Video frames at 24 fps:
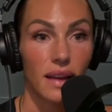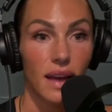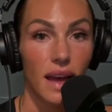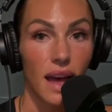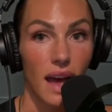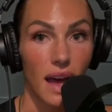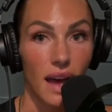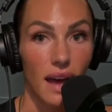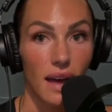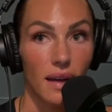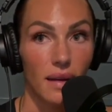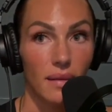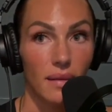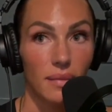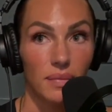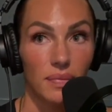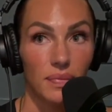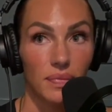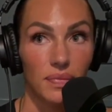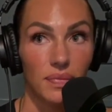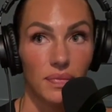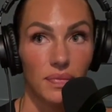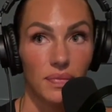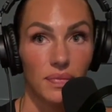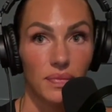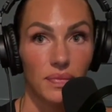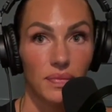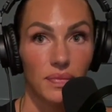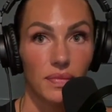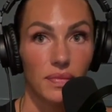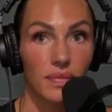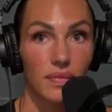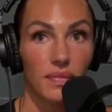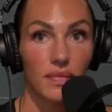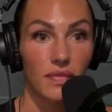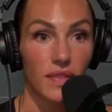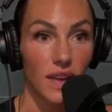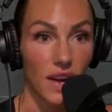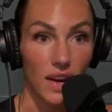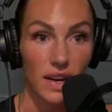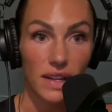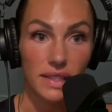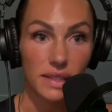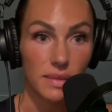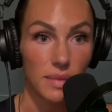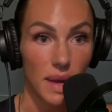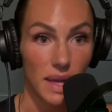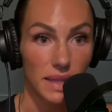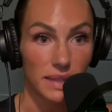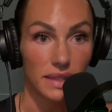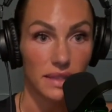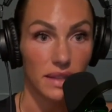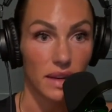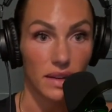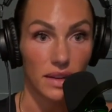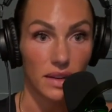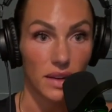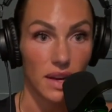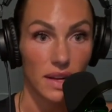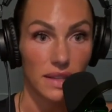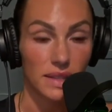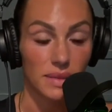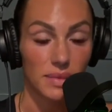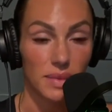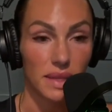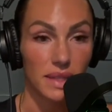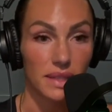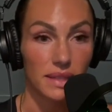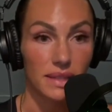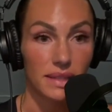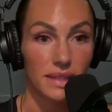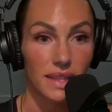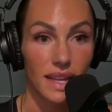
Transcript: very dependent on her husband.